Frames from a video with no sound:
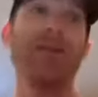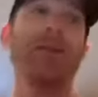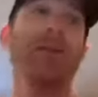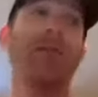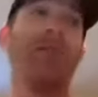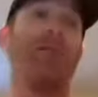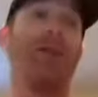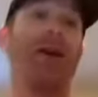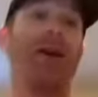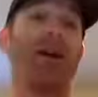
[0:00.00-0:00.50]

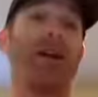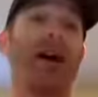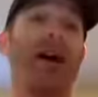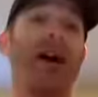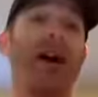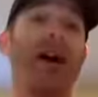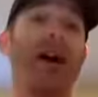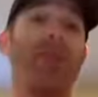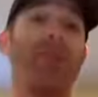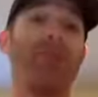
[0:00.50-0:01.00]

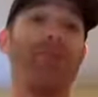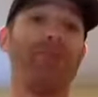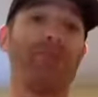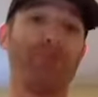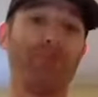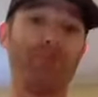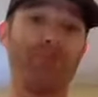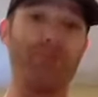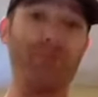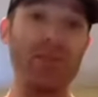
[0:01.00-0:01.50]
But
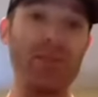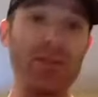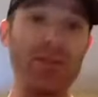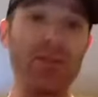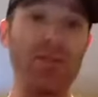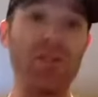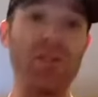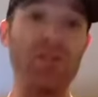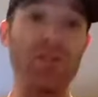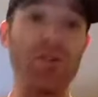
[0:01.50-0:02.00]

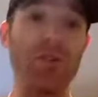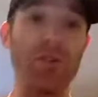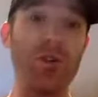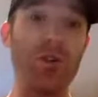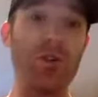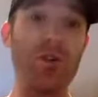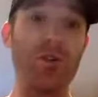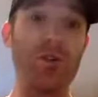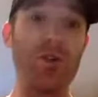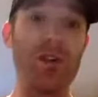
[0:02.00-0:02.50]

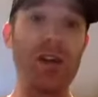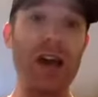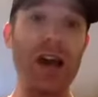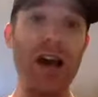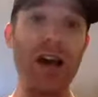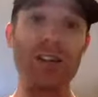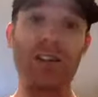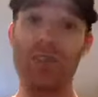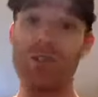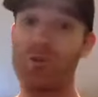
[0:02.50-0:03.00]
so
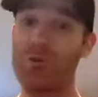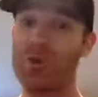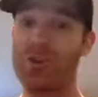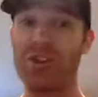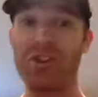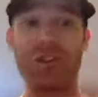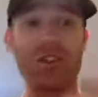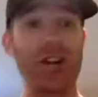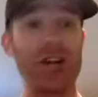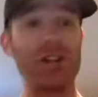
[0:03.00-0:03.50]
we
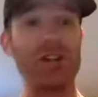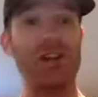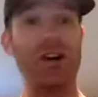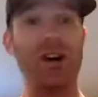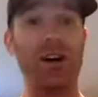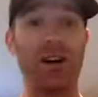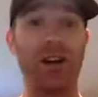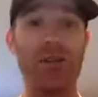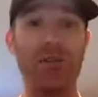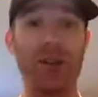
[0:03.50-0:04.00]
just got
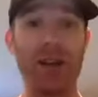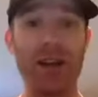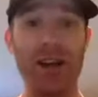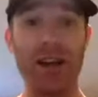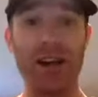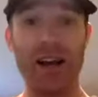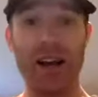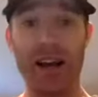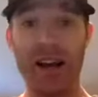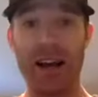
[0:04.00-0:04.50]
talking, right?
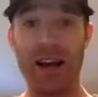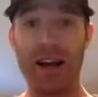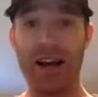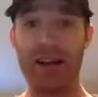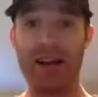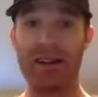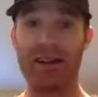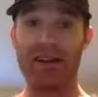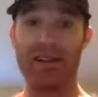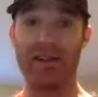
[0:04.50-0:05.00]

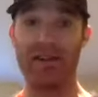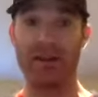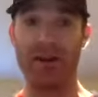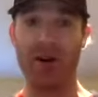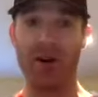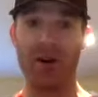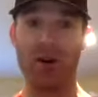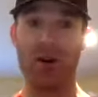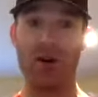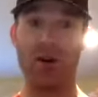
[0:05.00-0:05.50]
And
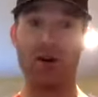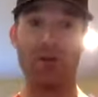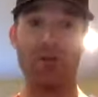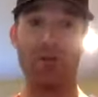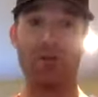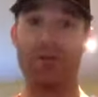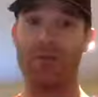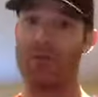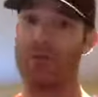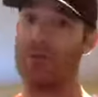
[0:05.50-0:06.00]
a
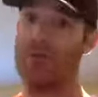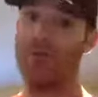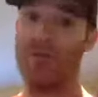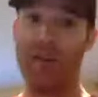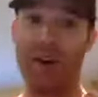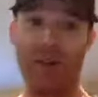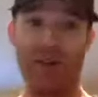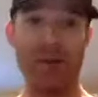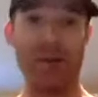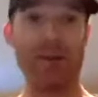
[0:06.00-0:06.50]

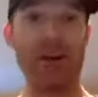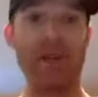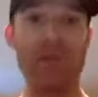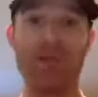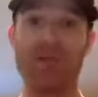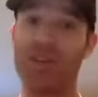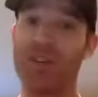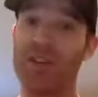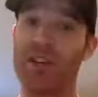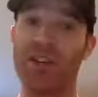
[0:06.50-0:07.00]
5-minute
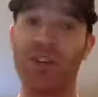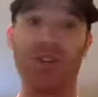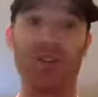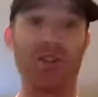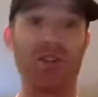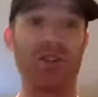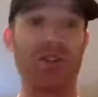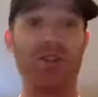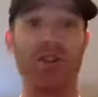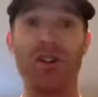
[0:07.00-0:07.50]

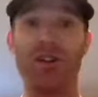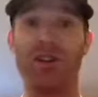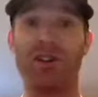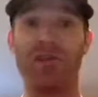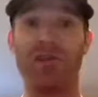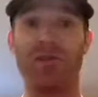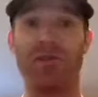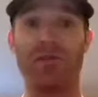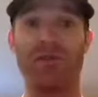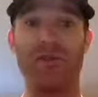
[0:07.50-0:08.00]
conversation turned
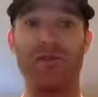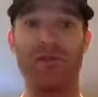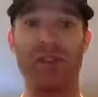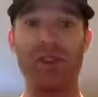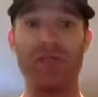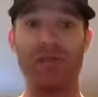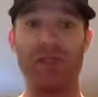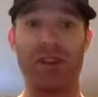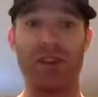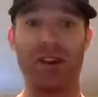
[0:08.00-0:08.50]
into a
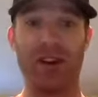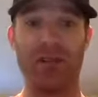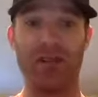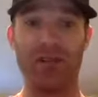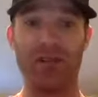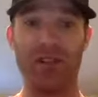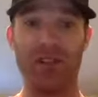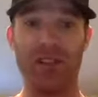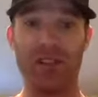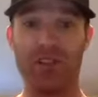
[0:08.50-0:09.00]
15-minute
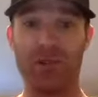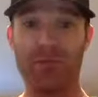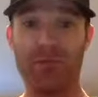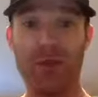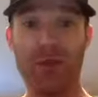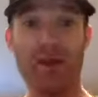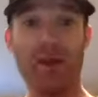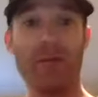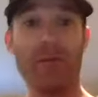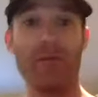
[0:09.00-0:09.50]
conversation
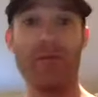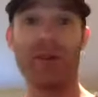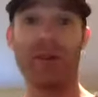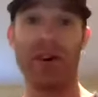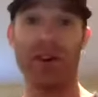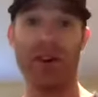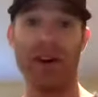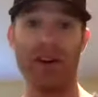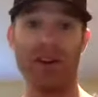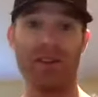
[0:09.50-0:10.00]

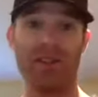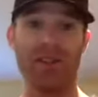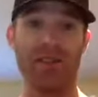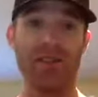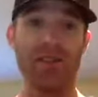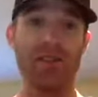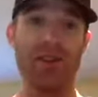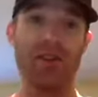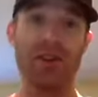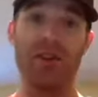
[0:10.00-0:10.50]
because,
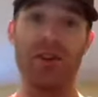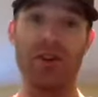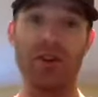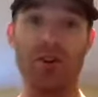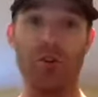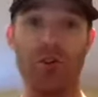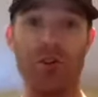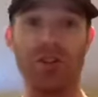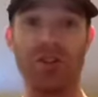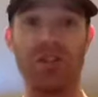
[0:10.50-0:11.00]

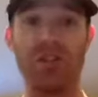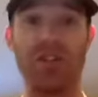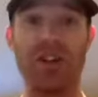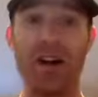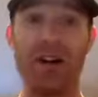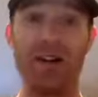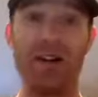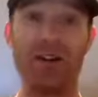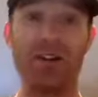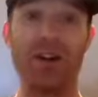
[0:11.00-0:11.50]
we just
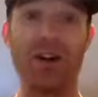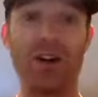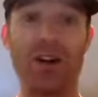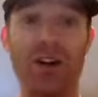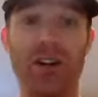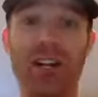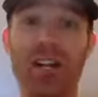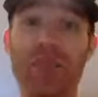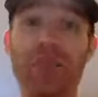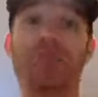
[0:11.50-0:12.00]
started
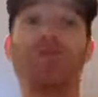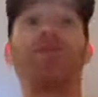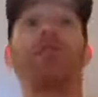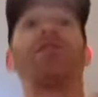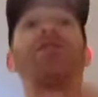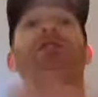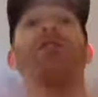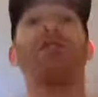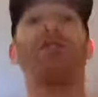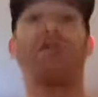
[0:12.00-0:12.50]
talking. He was at a
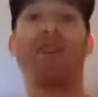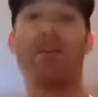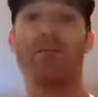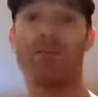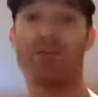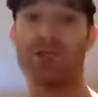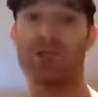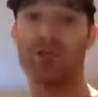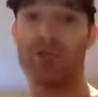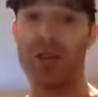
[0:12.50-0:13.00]
different
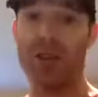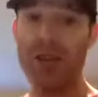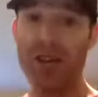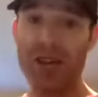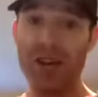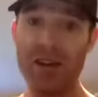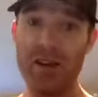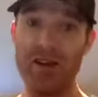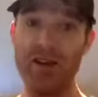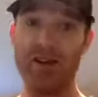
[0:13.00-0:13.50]
opportunity.